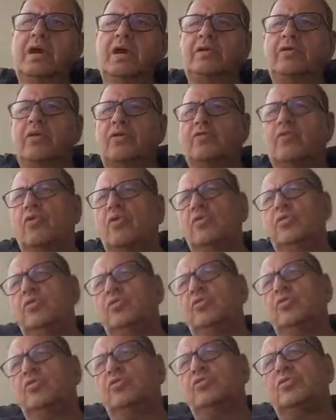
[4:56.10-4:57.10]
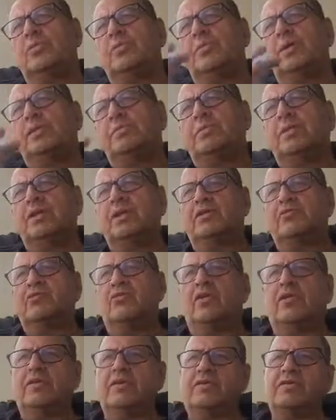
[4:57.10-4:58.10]
I don't want to do some mathematics
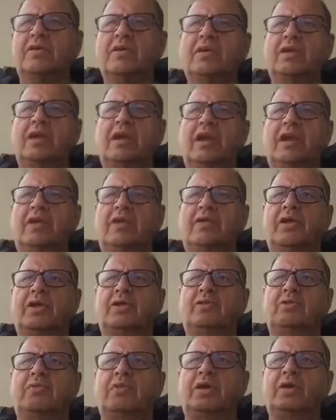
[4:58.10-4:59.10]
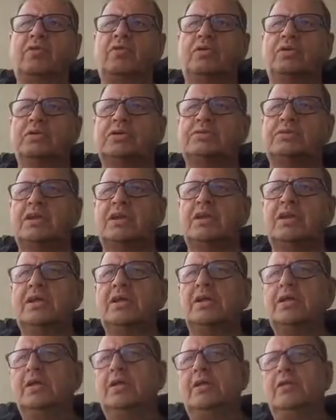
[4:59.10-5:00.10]
for this. I'll try to make you understand.
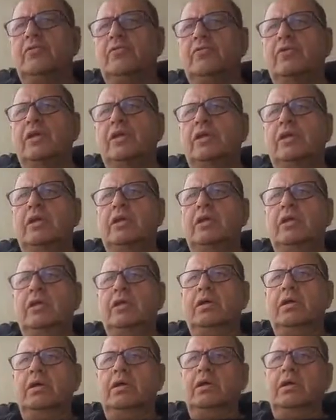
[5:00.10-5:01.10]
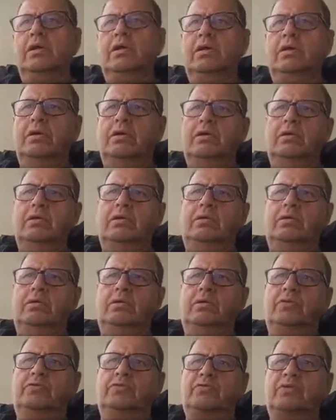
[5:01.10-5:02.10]
When
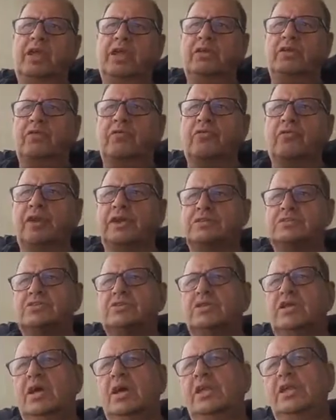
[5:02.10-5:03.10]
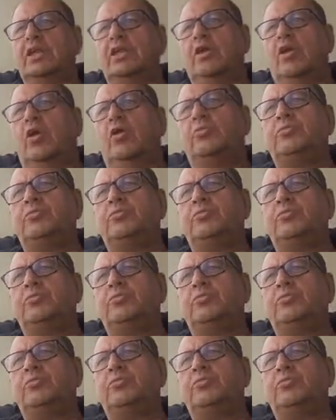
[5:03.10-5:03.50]
state of rest, any